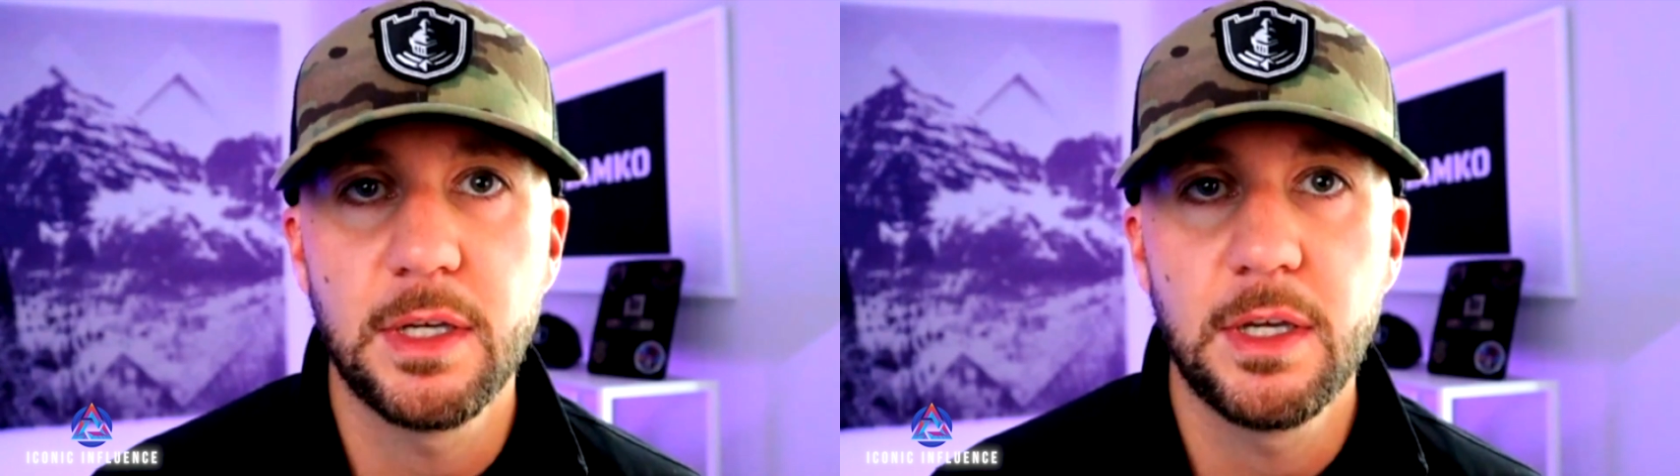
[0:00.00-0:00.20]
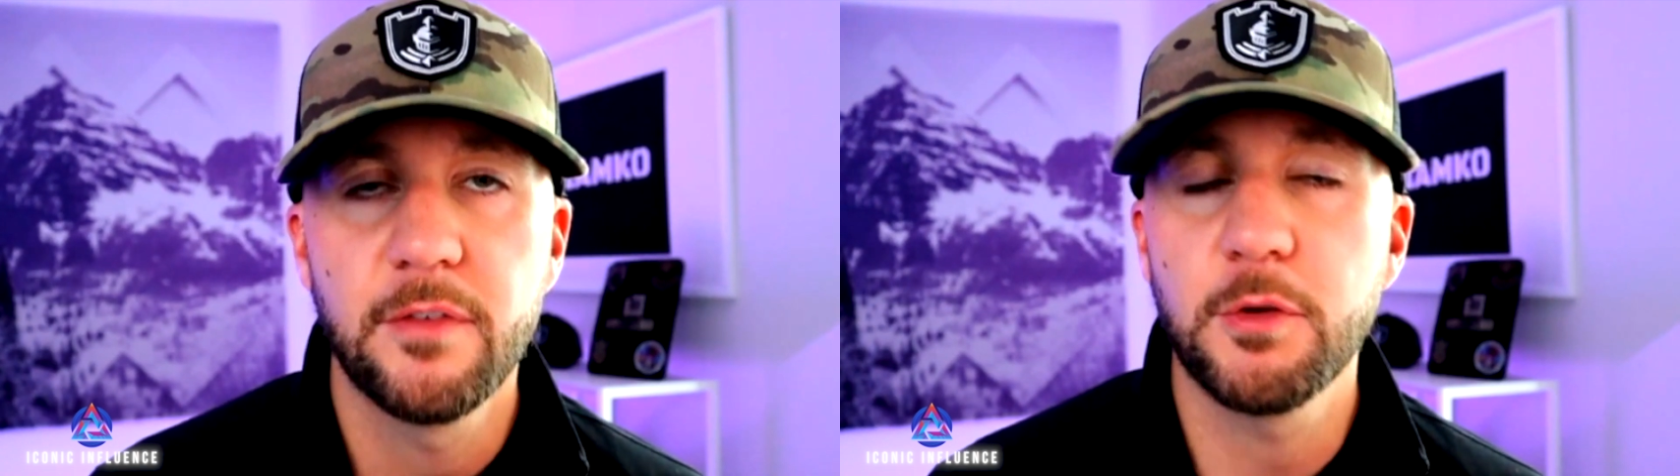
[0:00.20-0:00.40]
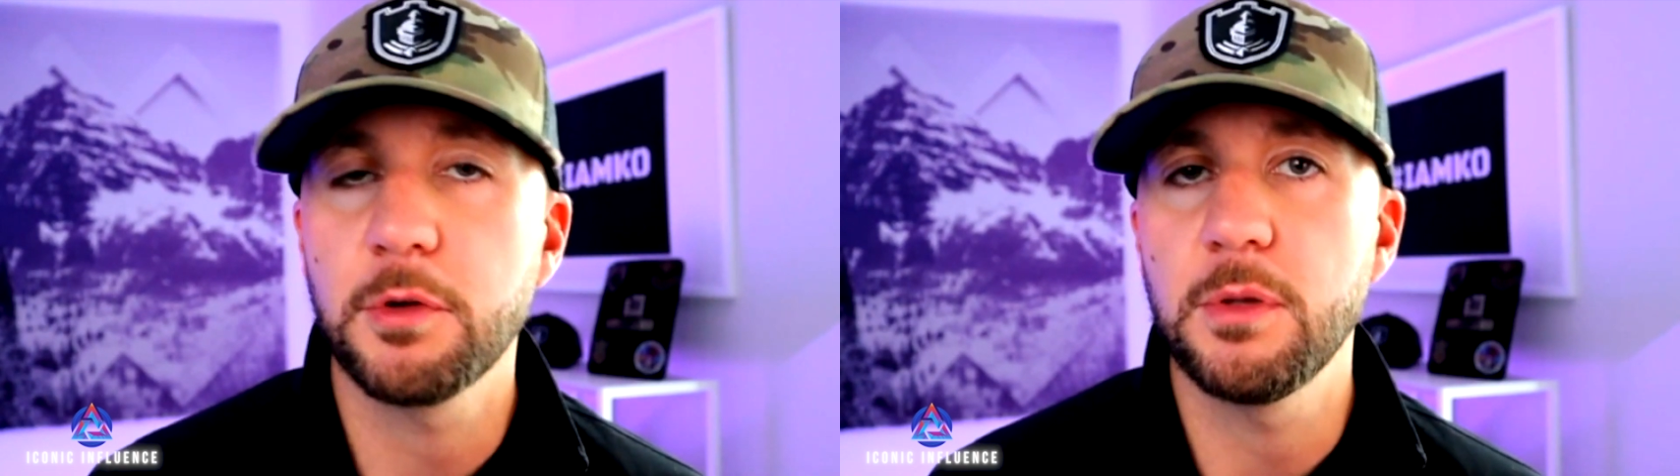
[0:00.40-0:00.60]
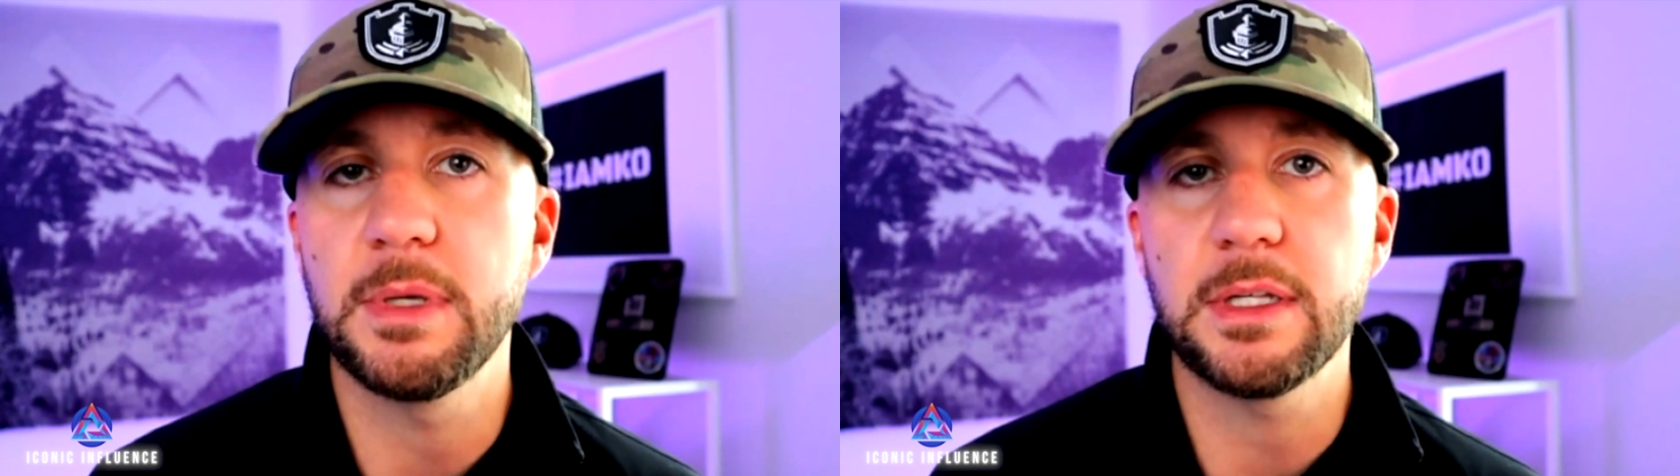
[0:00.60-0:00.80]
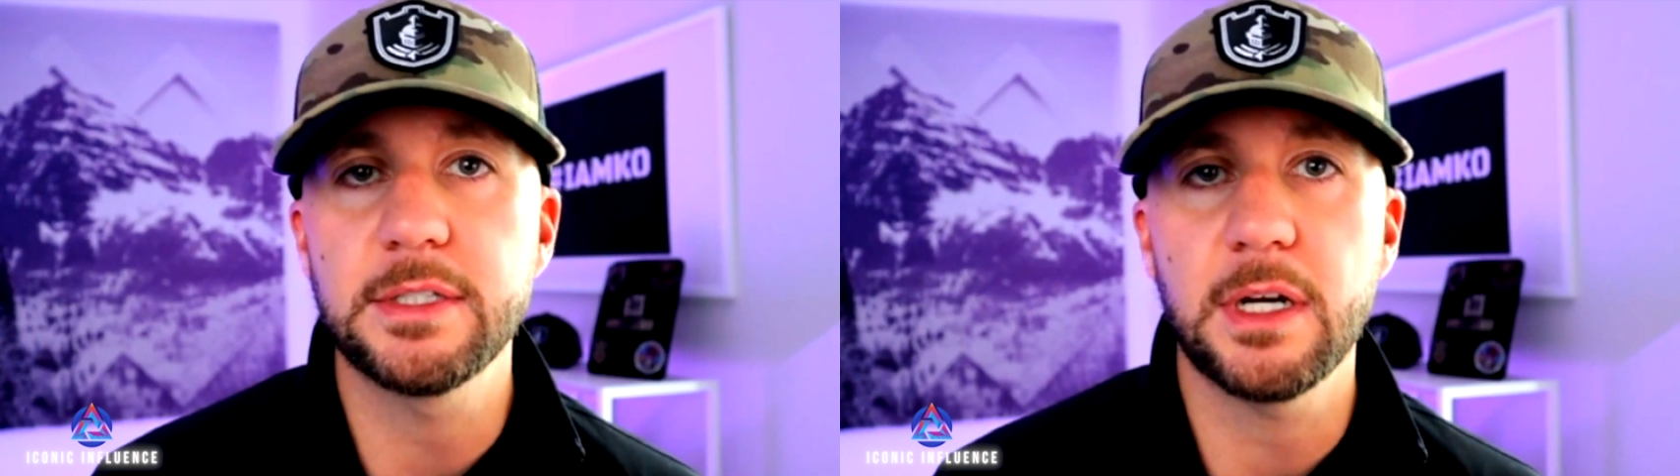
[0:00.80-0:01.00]
If you were in the
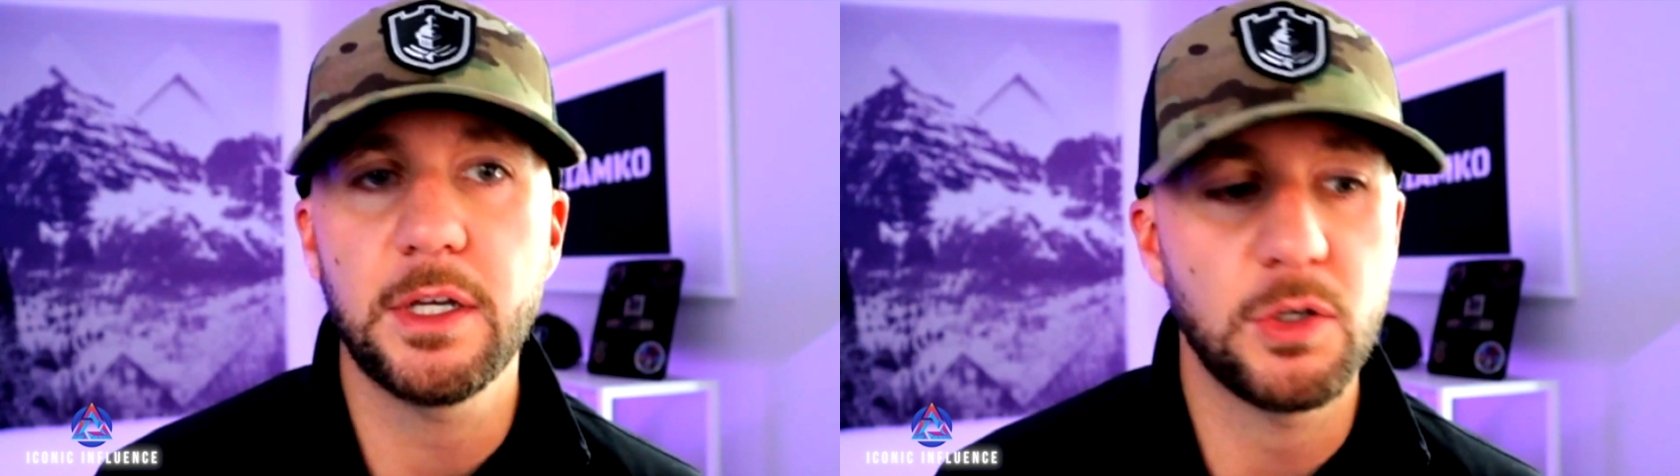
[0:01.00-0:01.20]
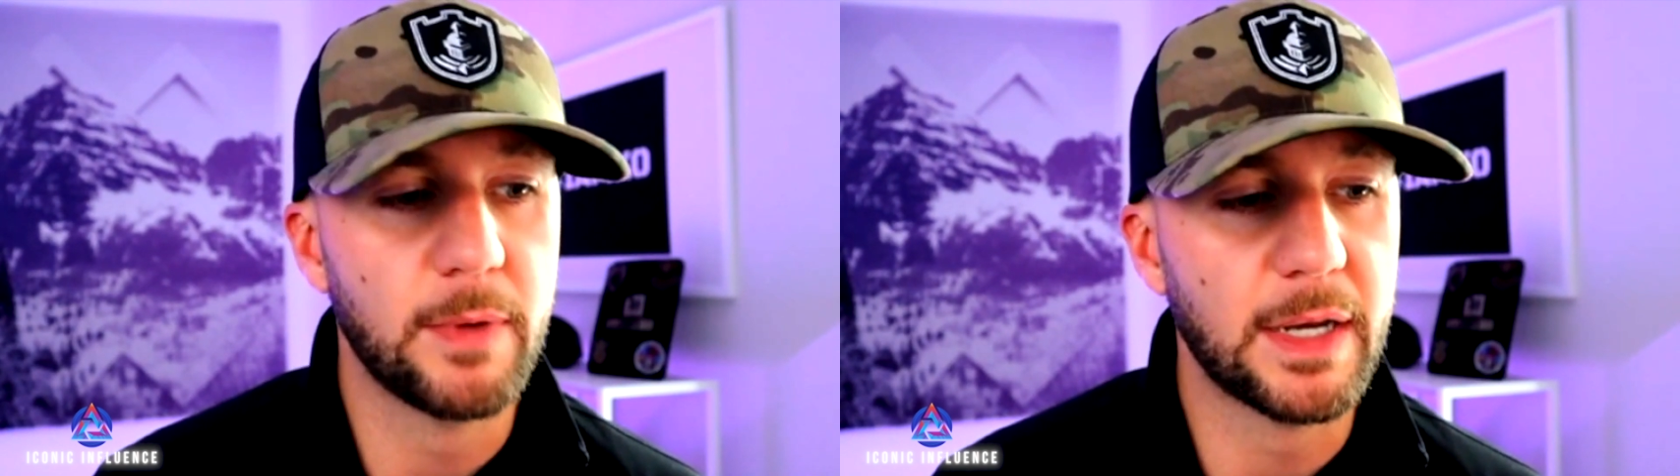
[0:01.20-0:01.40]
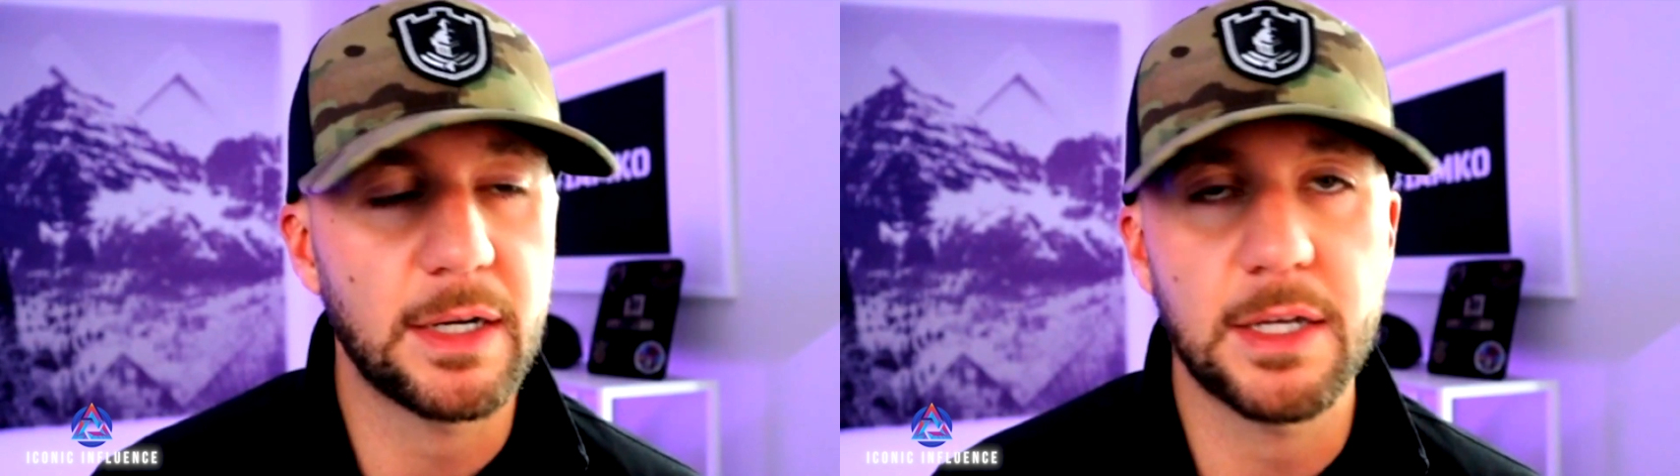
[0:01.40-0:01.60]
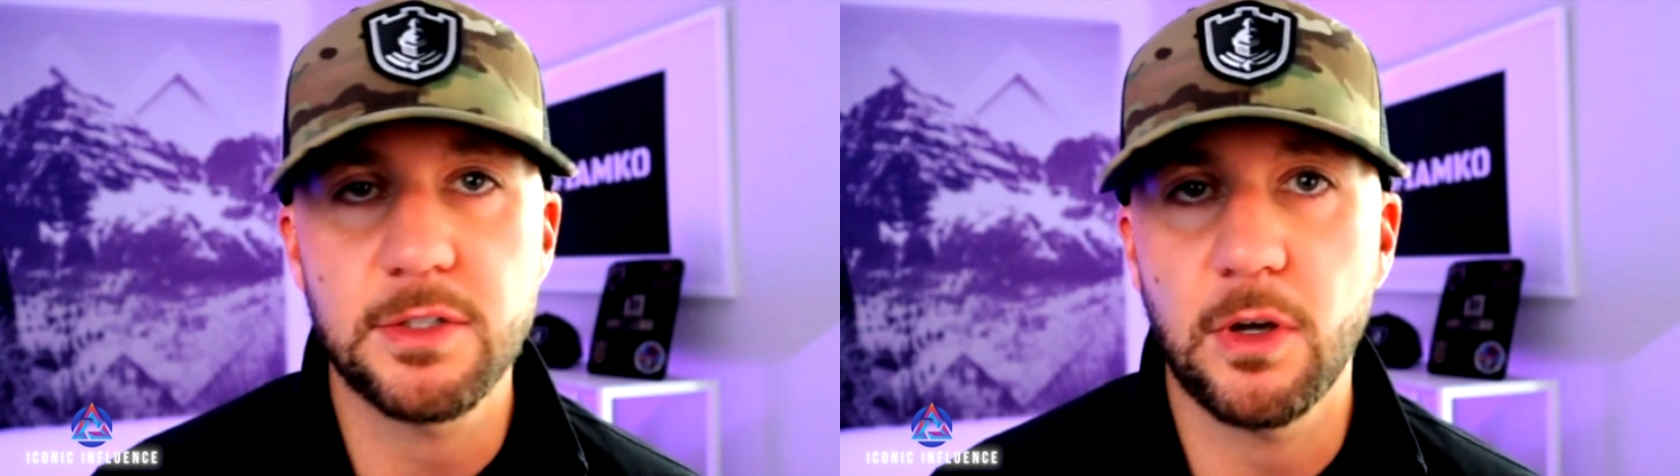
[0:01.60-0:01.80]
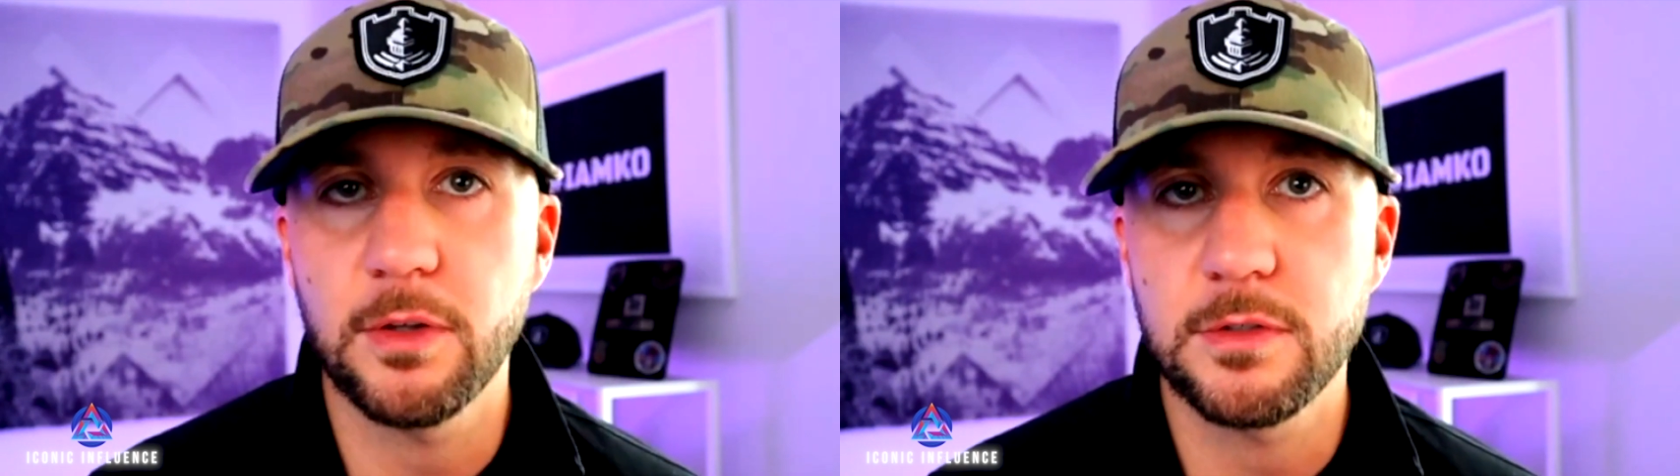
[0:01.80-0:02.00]
military, you recognize
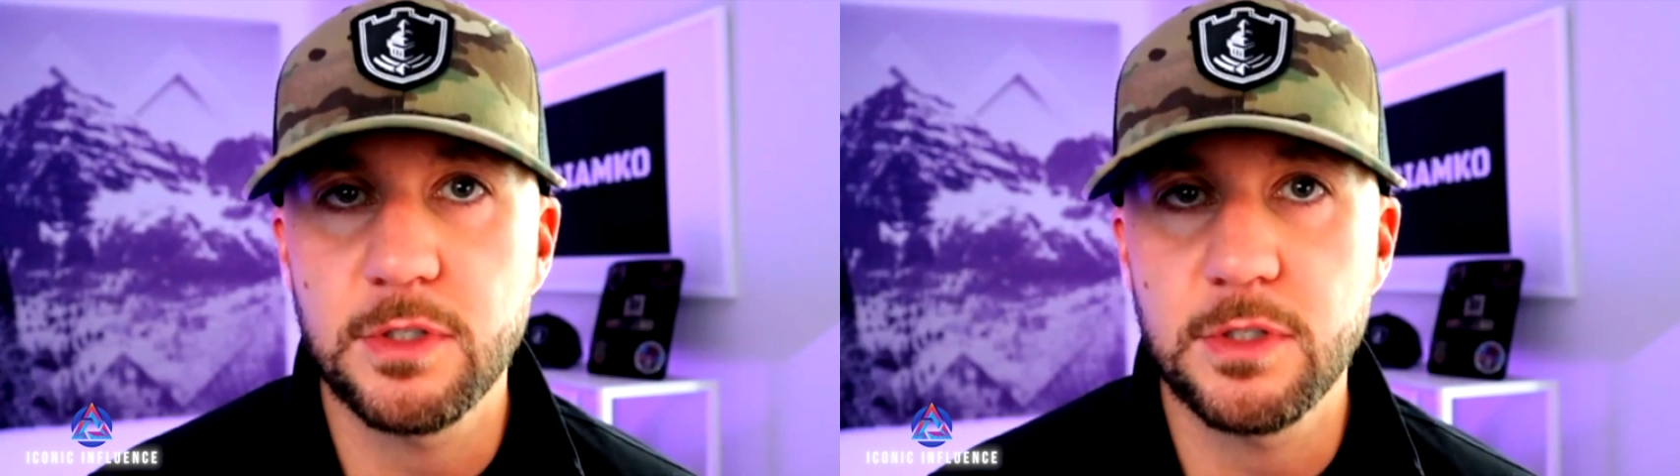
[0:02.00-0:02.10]
all those